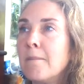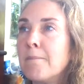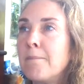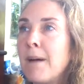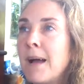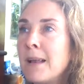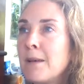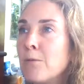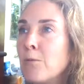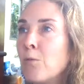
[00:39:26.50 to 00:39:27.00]

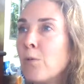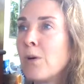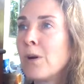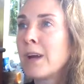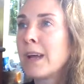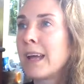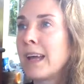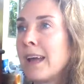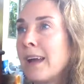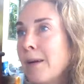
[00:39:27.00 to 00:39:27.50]
been
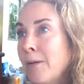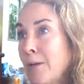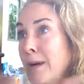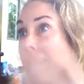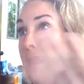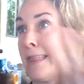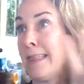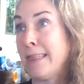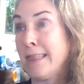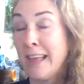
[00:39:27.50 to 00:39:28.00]
working
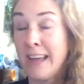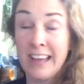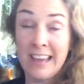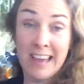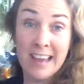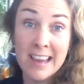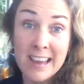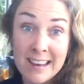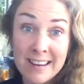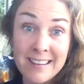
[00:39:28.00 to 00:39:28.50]
with like
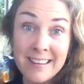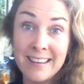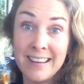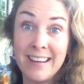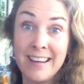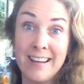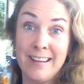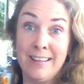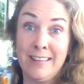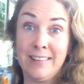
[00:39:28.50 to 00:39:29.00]

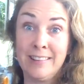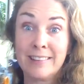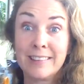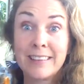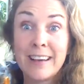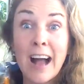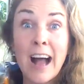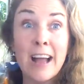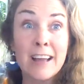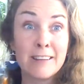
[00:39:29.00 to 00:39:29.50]
Indian
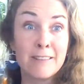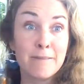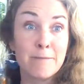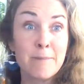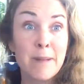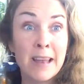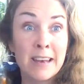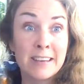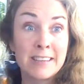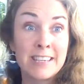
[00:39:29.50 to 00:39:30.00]
kind of
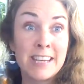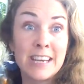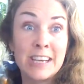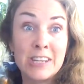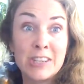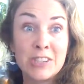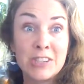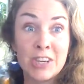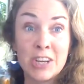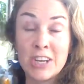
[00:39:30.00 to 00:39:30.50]

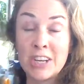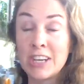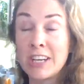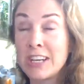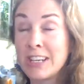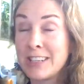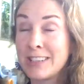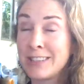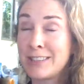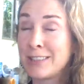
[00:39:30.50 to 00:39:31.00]
meditation
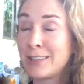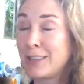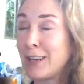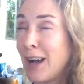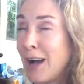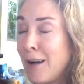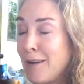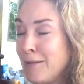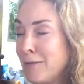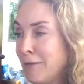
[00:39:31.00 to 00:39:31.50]
and
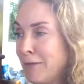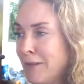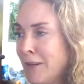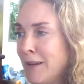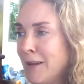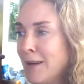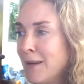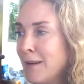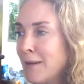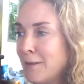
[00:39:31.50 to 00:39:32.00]
stuff
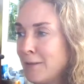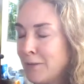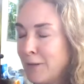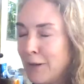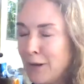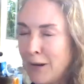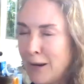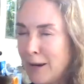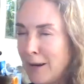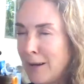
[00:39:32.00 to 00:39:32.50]

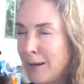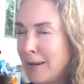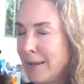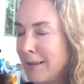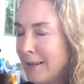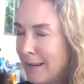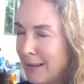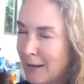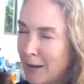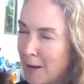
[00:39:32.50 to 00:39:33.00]

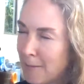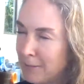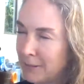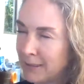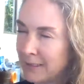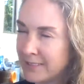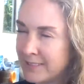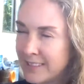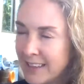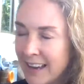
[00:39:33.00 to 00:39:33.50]
for a couple
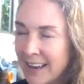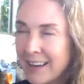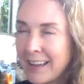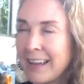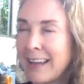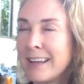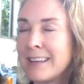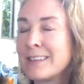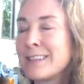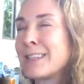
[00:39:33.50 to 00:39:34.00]
of
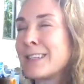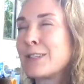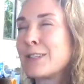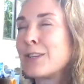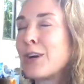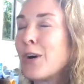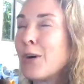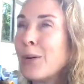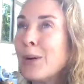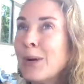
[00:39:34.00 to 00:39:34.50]
decades.
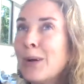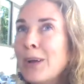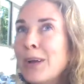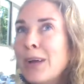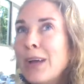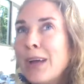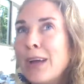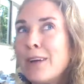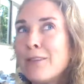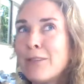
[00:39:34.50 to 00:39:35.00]
So
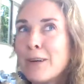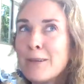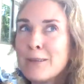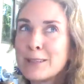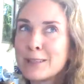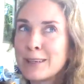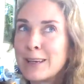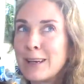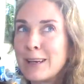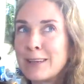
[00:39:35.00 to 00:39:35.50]
if I
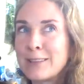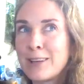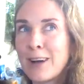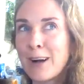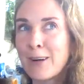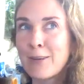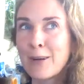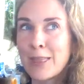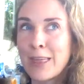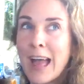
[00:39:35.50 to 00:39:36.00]
was going to
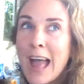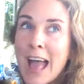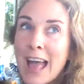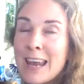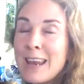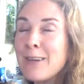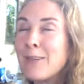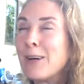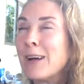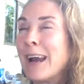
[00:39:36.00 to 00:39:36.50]
talk with
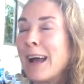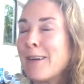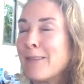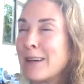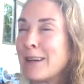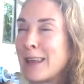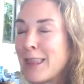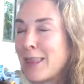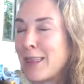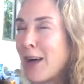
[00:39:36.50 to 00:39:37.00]
anyone, I
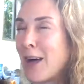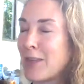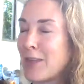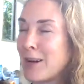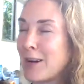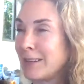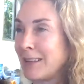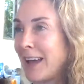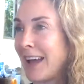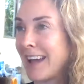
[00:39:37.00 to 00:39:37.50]
would have thought
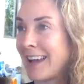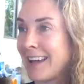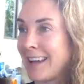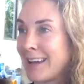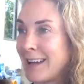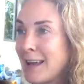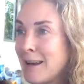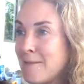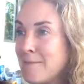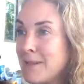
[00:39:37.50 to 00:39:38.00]
they were like
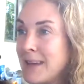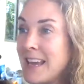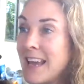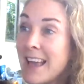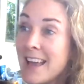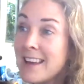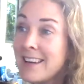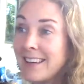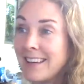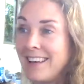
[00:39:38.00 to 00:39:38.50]
going to be
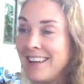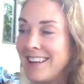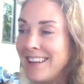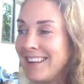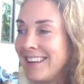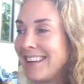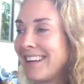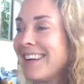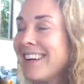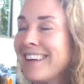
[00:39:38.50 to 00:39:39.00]

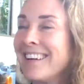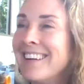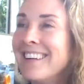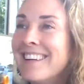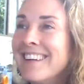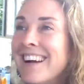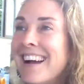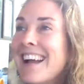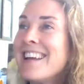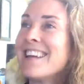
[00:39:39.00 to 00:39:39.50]

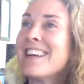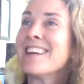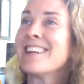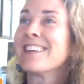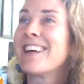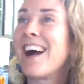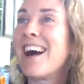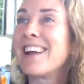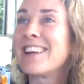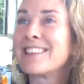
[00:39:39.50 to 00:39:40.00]

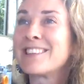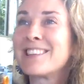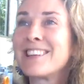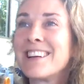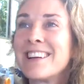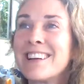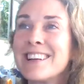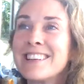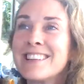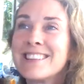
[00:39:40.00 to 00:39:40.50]
Indian
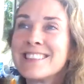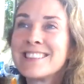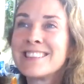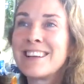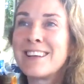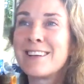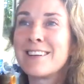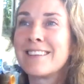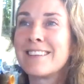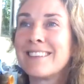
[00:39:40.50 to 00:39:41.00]
goddesses
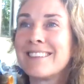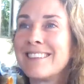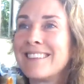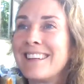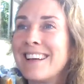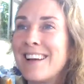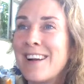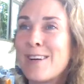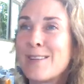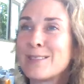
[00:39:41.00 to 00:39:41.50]
and,
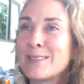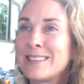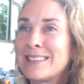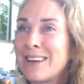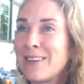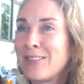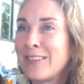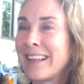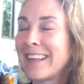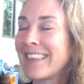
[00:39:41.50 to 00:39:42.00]

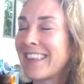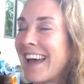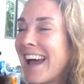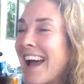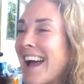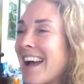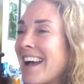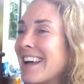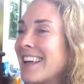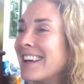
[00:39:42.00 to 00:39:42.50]
stuff like
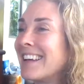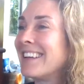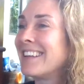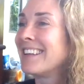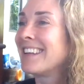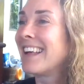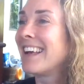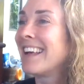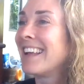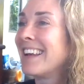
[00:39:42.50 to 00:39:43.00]
that.
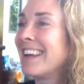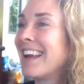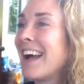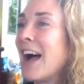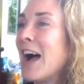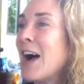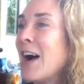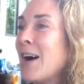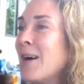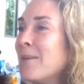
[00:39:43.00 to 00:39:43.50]
And then,
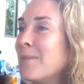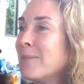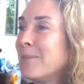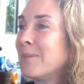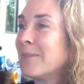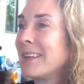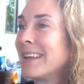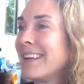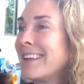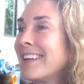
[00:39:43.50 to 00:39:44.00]

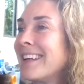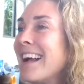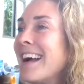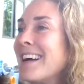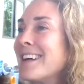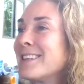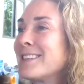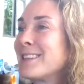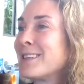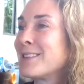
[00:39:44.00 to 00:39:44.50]

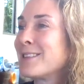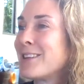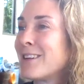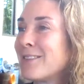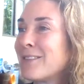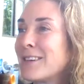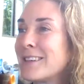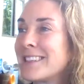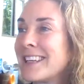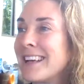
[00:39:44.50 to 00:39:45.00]
so
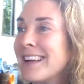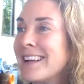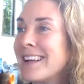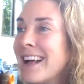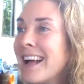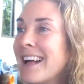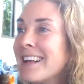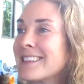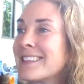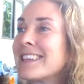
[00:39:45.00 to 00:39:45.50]
Schiffer's
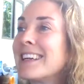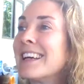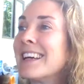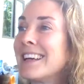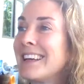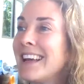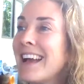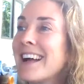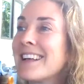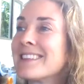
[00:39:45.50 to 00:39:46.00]

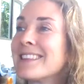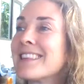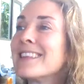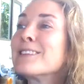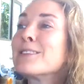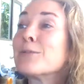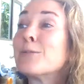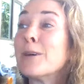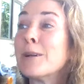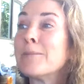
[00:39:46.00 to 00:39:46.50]
asking, yes,
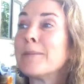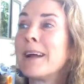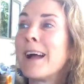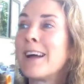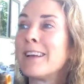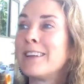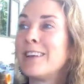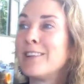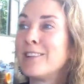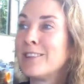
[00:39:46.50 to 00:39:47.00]
this will be
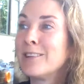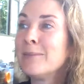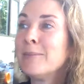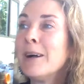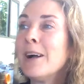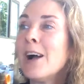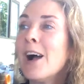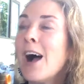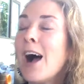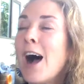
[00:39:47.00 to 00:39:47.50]
on YouTube.
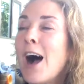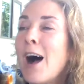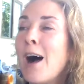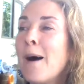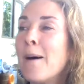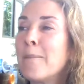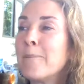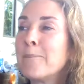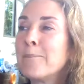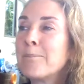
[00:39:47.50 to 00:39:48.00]

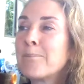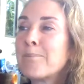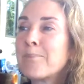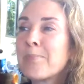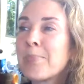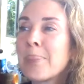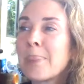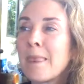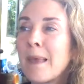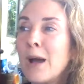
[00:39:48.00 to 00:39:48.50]

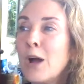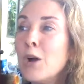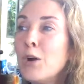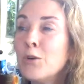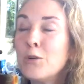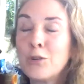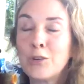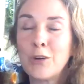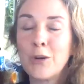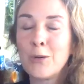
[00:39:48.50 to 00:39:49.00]

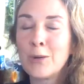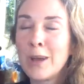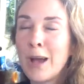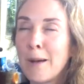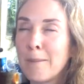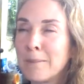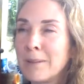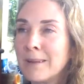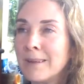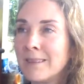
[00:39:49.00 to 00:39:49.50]
Who showed
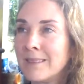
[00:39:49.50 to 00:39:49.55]
up?